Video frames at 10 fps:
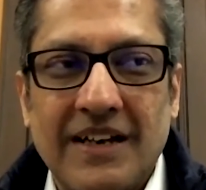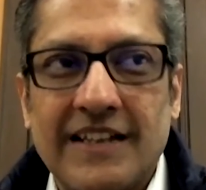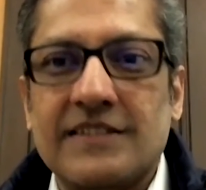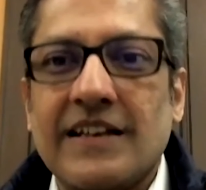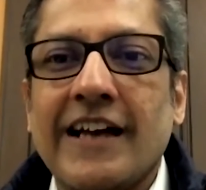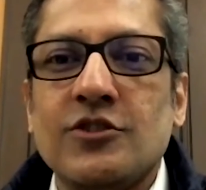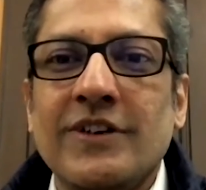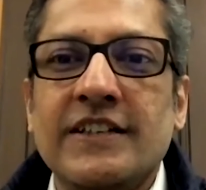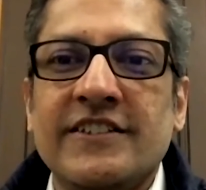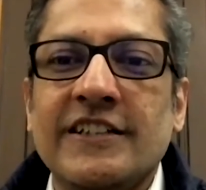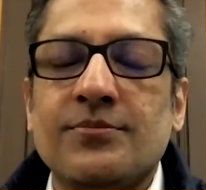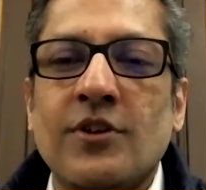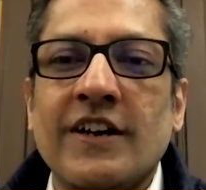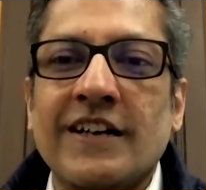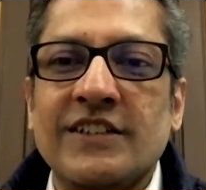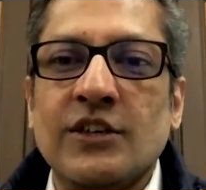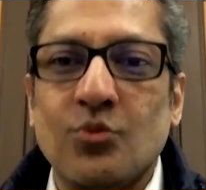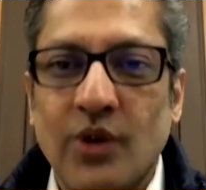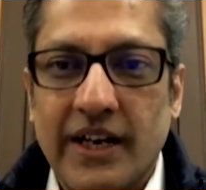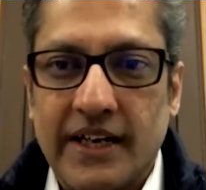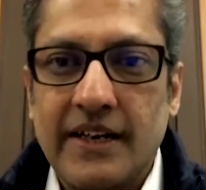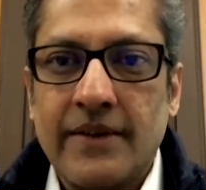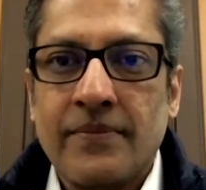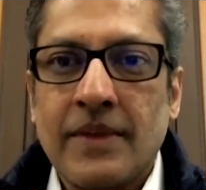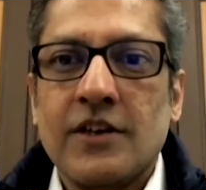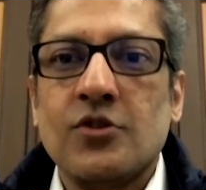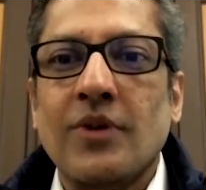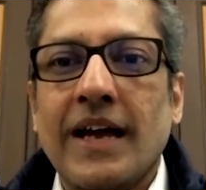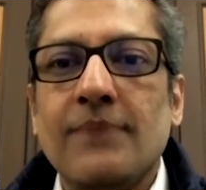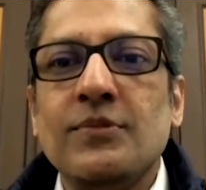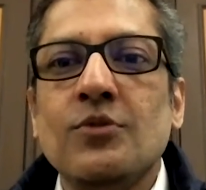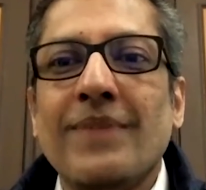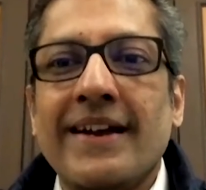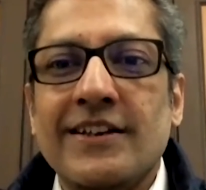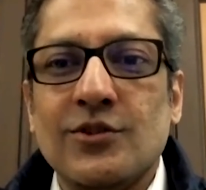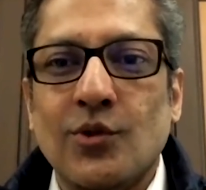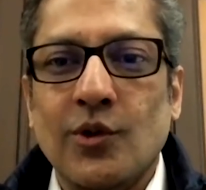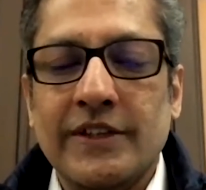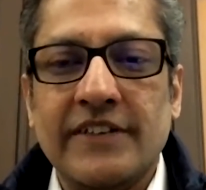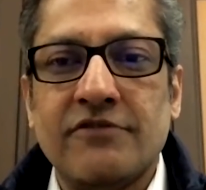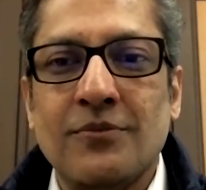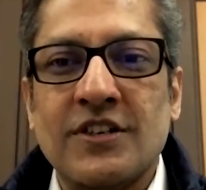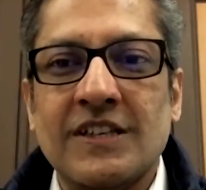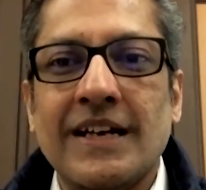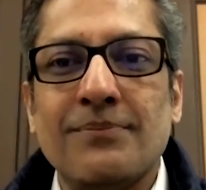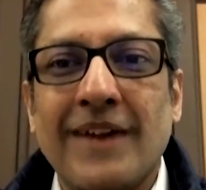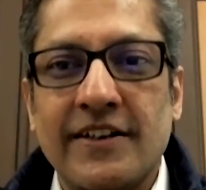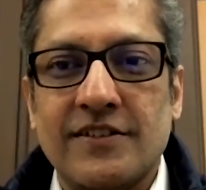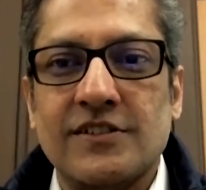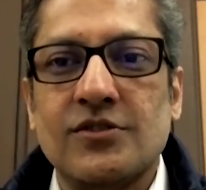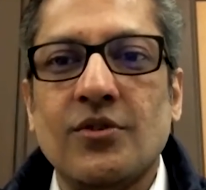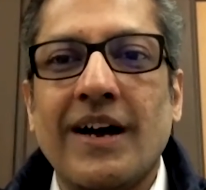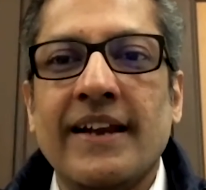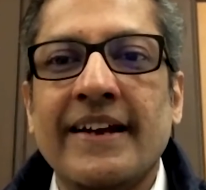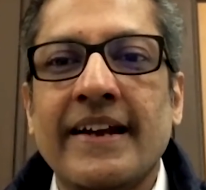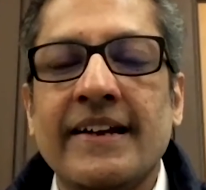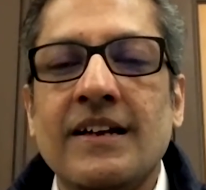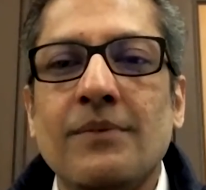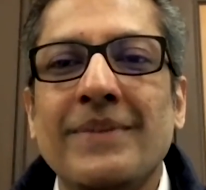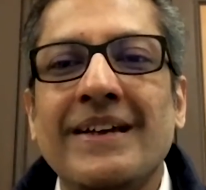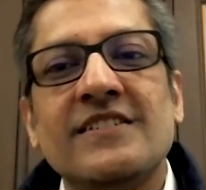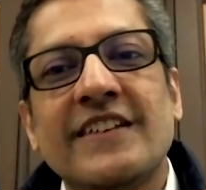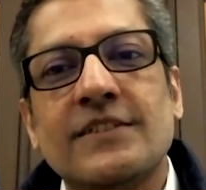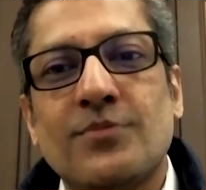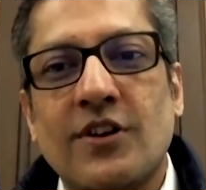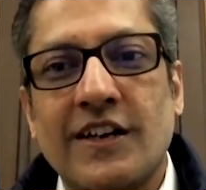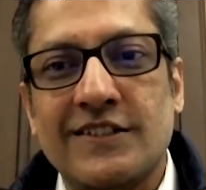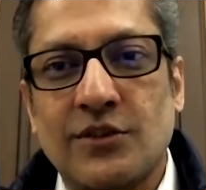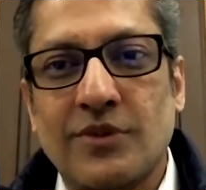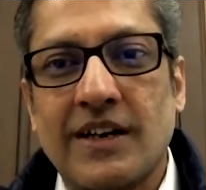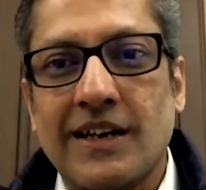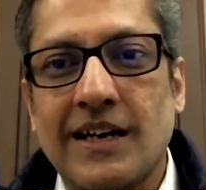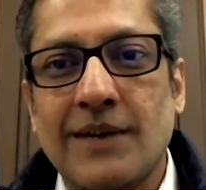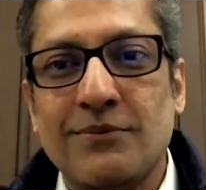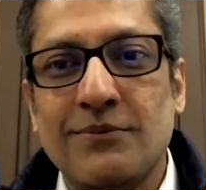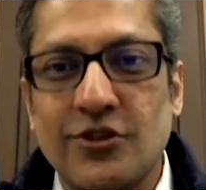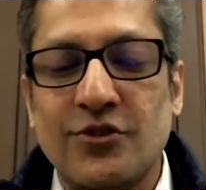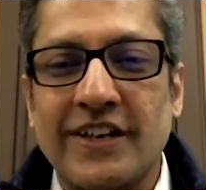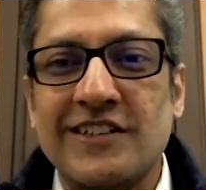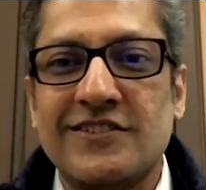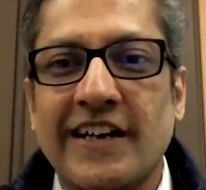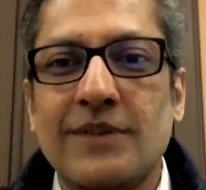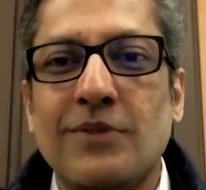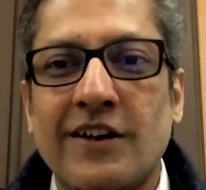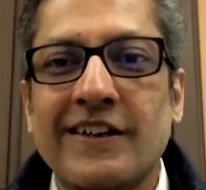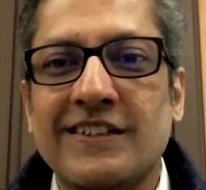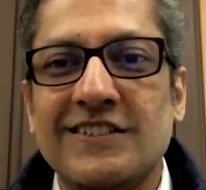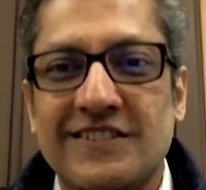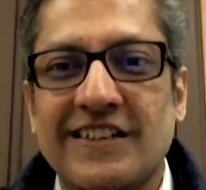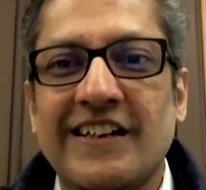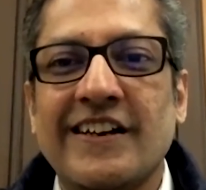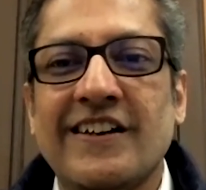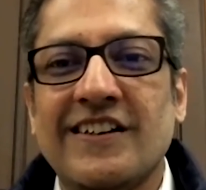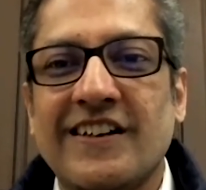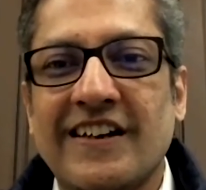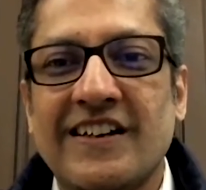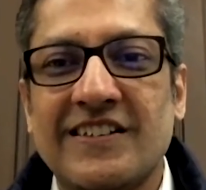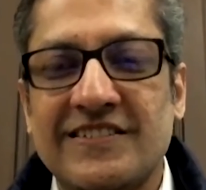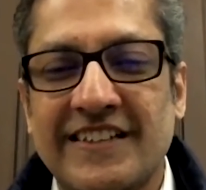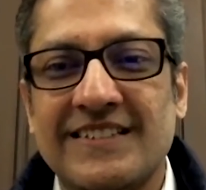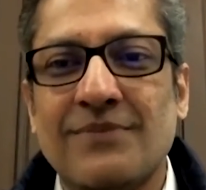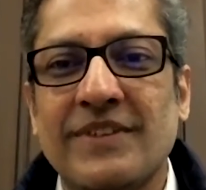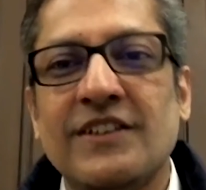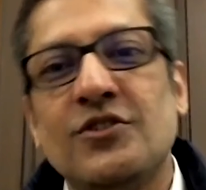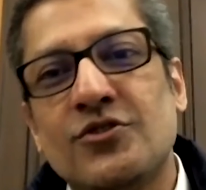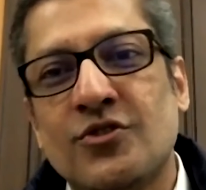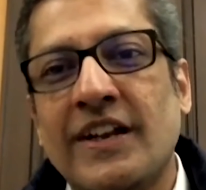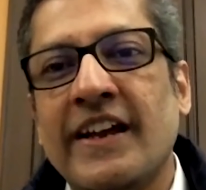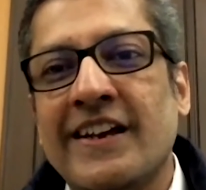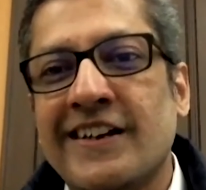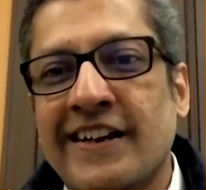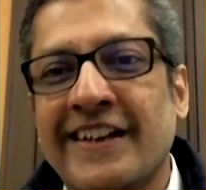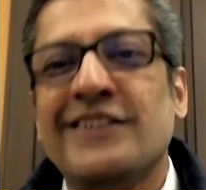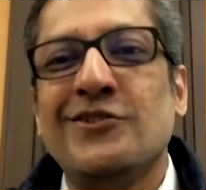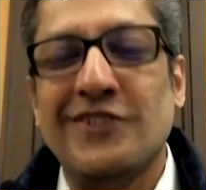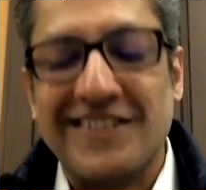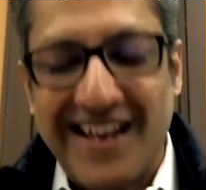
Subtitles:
is actually 6 products in one to help you manage all the information that matters. So Hylyt ended up being 6 products in one. I'm just going to take a sidebar and just say something so that I can connect it to the